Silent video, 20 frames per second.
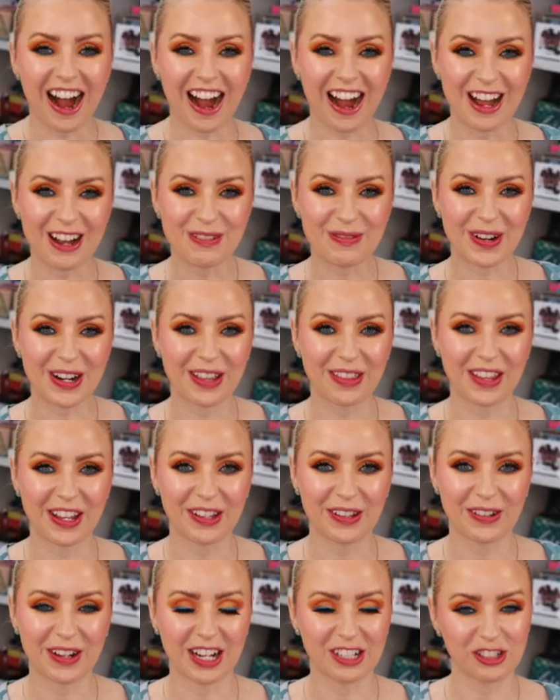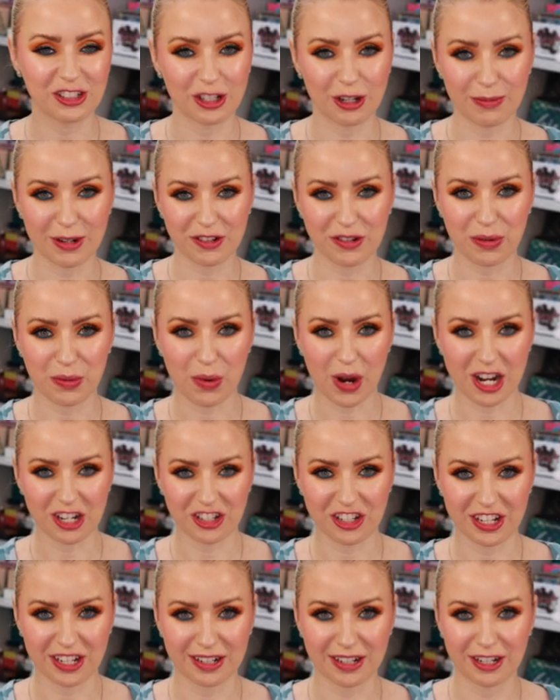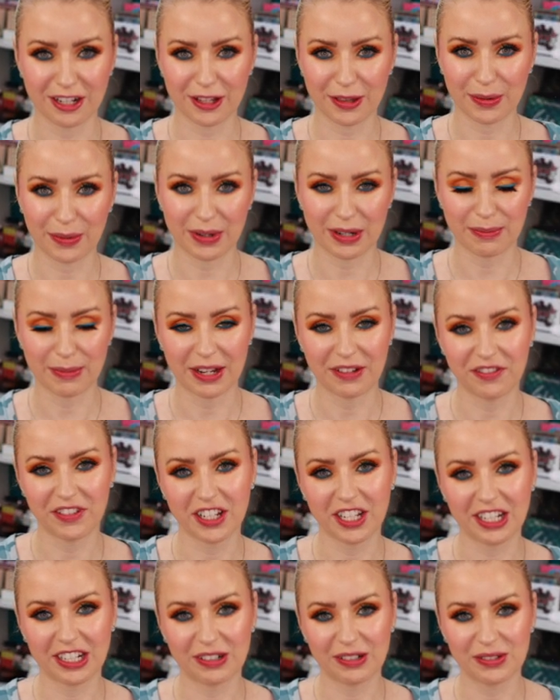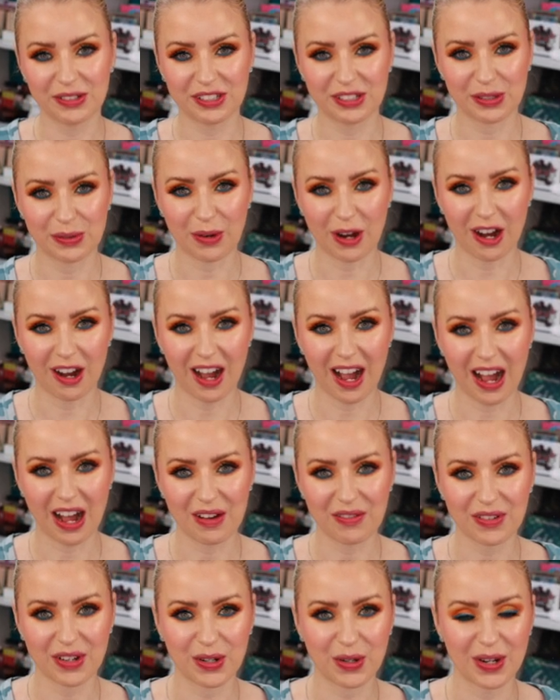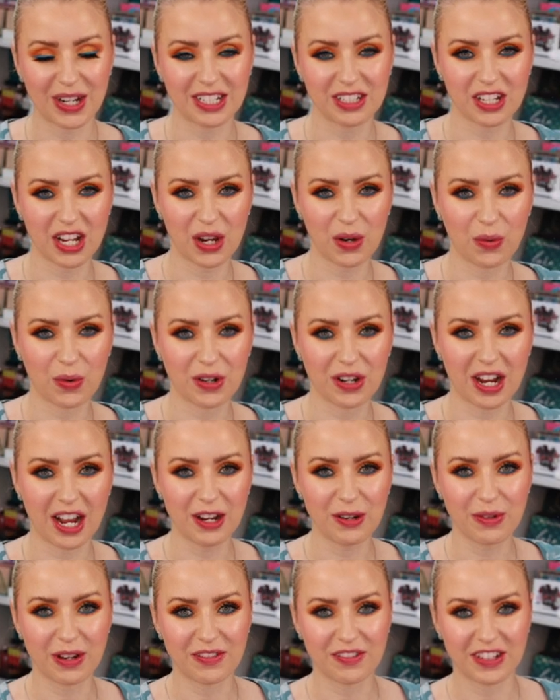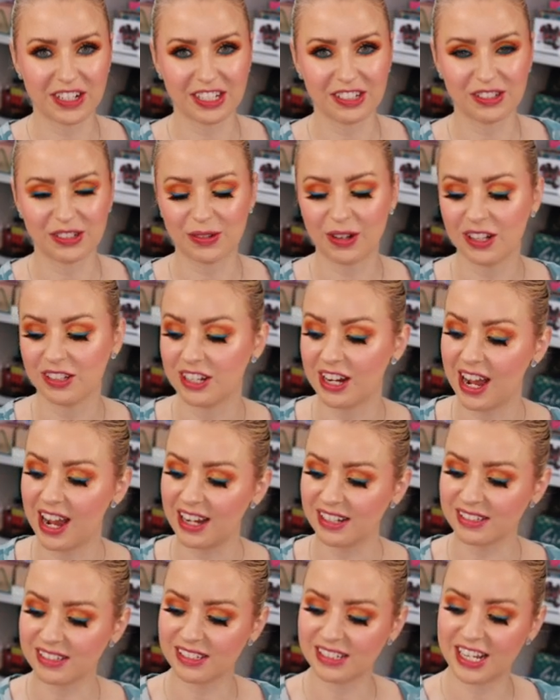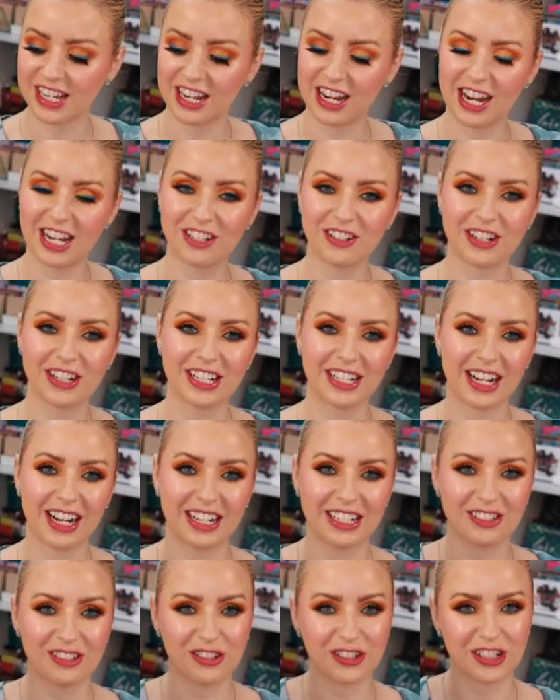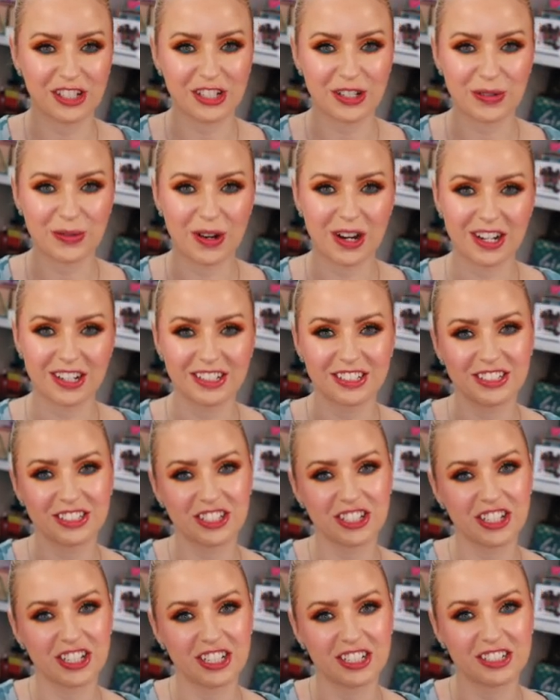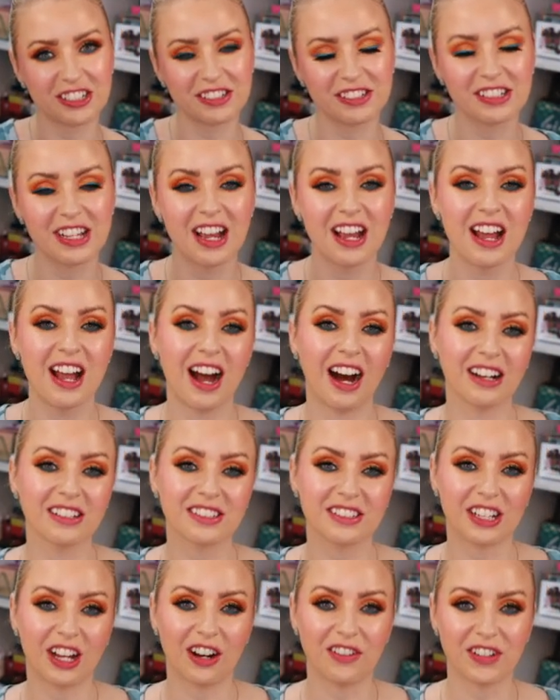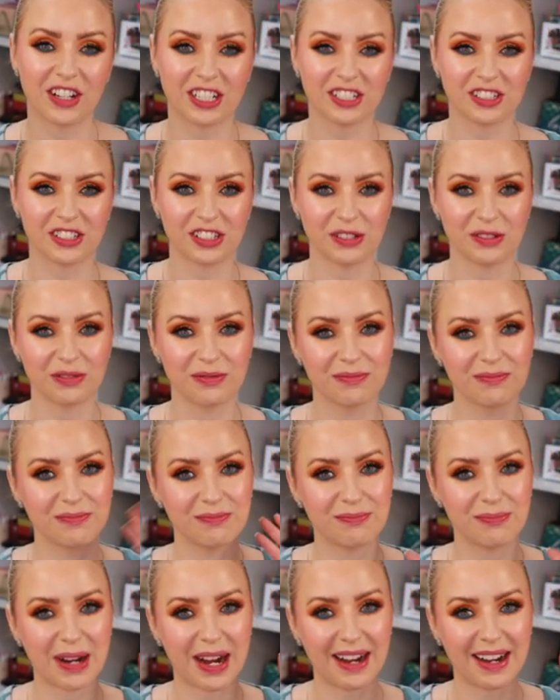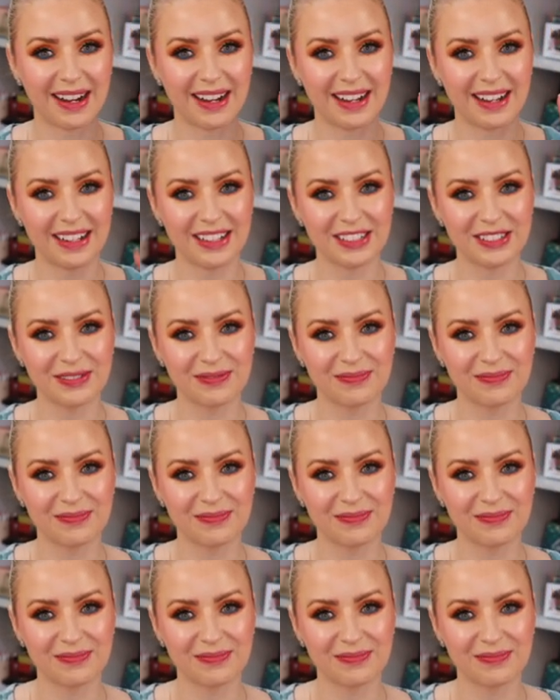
I want to thank you guys so much for watching another one of my videos. You all have a great day or night, wherever it is you all are at. Stay hydrated, guys. Drink your water. Cheers. I'll see y'all very soon. Bye.